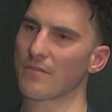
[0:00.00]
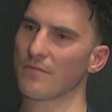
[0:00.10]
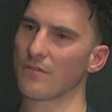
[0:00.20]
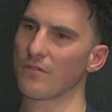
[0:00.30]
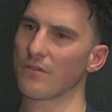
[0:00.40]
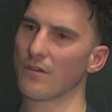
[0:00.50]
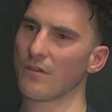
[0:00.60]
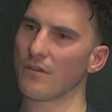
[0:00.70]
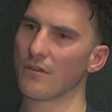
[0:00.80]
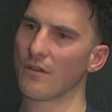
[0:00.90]
Have you,
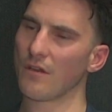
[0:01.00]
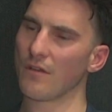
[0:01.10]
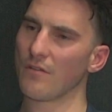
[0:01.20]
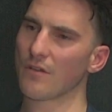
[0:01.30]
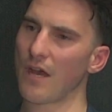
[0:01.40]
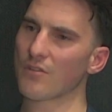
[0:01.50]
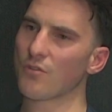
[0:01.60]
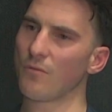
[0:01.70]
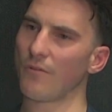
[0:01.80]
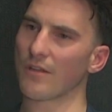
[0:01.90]

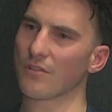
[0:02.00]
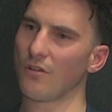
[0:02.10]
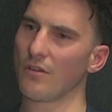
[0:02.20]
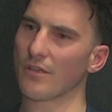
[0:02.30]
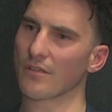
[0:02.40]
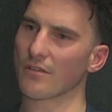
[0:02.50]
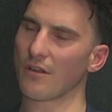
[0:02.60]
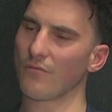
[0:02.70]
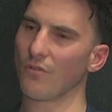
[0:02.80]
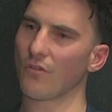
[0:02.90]
unsupervised learning is
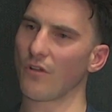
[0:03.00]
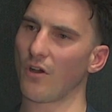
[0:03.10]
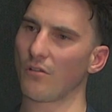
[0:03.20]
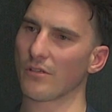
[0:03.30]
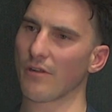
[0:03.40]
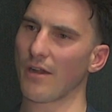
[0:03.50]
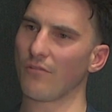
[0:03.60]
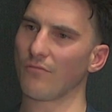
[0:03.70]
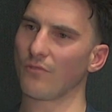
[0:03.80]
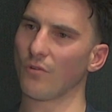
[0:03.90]
kind of also the holy grail
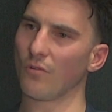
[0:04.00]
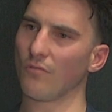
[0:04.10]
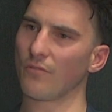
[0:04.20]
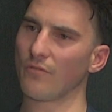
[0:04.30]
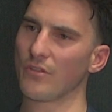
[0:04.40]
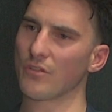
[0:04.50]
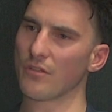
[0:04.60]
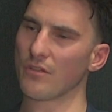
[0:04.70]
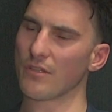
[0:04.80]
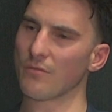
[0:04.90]
for
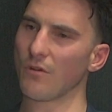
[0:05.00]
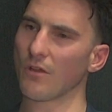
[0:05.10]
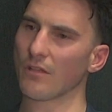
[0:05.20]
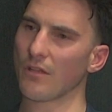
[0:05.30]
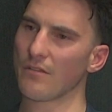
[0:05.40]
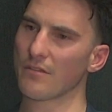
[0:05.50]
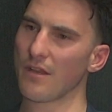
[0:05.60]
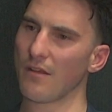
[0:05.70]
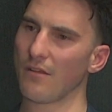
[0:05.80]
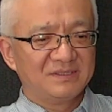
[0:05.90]
vision. Is it working like this
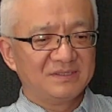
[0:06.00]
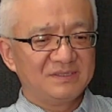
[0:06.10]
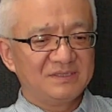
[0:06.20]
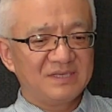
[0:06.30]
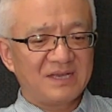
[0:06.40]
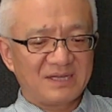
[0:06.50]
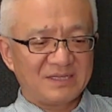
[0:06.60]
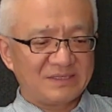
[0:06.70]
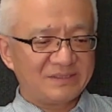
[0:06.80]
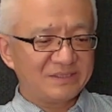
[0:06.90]
now? Yeah, I
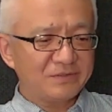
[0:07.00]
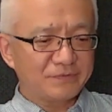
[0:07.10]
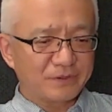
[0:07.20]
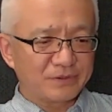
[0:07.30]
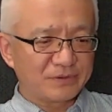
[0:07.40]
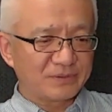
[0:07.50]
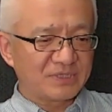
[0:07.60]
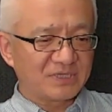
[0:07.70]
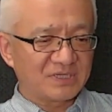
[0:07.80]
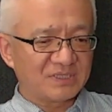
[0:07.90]
think
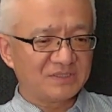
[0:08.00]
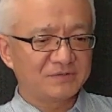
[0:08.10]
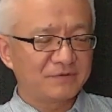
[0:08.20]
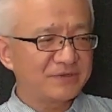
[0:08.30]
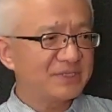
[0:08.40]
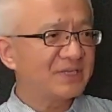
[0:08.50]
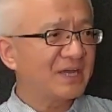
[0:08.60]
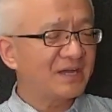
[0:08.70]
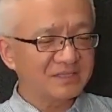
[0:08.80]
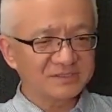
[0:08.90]
for very
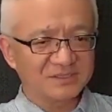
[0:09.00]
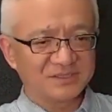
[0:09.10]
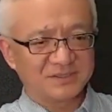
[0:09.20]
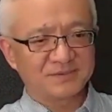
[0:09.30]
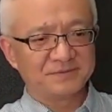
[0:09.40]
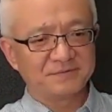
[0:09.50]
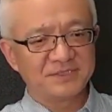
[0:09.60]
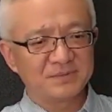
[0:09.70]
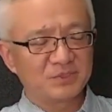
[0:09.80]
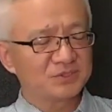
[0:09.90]
large
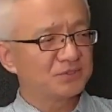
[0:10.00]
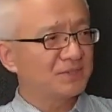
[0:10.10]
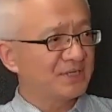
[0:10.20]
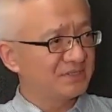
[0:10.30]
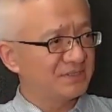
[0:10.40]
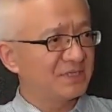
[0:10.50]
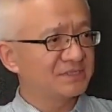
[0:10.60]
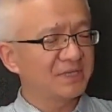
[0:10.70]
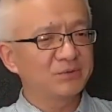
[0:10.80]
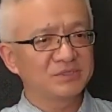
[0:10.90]
vision model and large
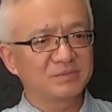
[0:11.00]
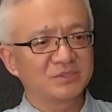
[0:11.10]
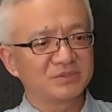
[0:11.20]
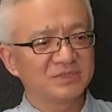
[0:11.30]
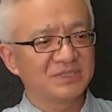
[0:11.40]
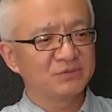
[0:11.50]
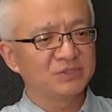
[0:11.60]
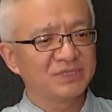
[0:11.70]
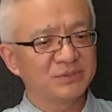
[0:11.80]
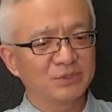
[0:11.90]
language model, they
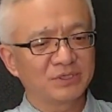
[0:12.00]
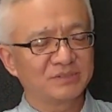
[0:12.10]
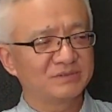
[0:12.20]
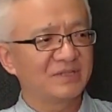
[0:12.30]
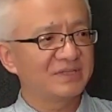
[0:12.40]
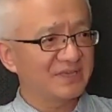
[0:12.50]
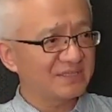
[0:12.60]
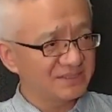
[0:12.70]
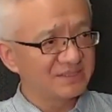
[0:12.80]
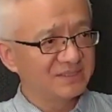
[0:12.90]
really work like that.
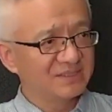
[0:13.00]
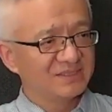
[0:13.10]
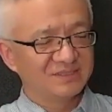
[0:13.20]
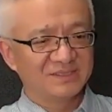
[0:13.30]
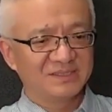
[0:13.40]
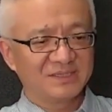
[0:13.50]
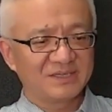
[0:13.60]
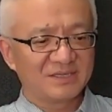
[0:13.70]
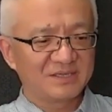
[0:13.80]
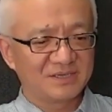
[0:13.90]

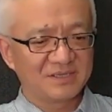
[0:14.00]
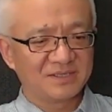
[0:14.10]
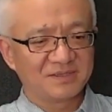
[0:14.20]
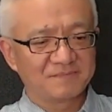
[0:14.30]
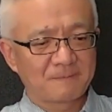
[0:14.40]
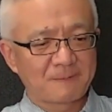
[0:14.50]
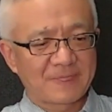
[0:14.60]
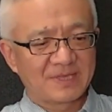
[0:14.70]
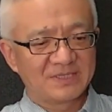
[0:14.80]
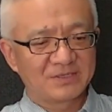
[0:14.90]

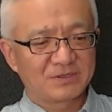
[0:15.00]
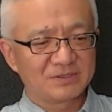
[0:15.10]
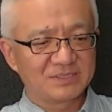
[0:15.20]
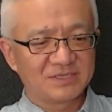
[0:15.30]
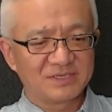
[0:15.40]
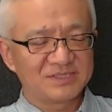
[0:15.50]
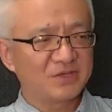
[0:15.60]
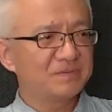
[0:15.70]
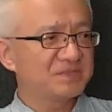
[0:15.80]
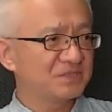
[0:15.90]
They call it
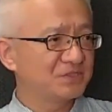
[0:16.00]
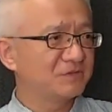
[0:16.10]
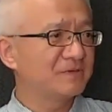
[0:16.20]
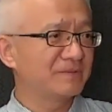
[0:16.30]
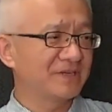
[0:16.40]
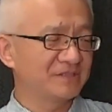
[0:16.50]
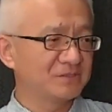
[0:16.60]
self-supervised.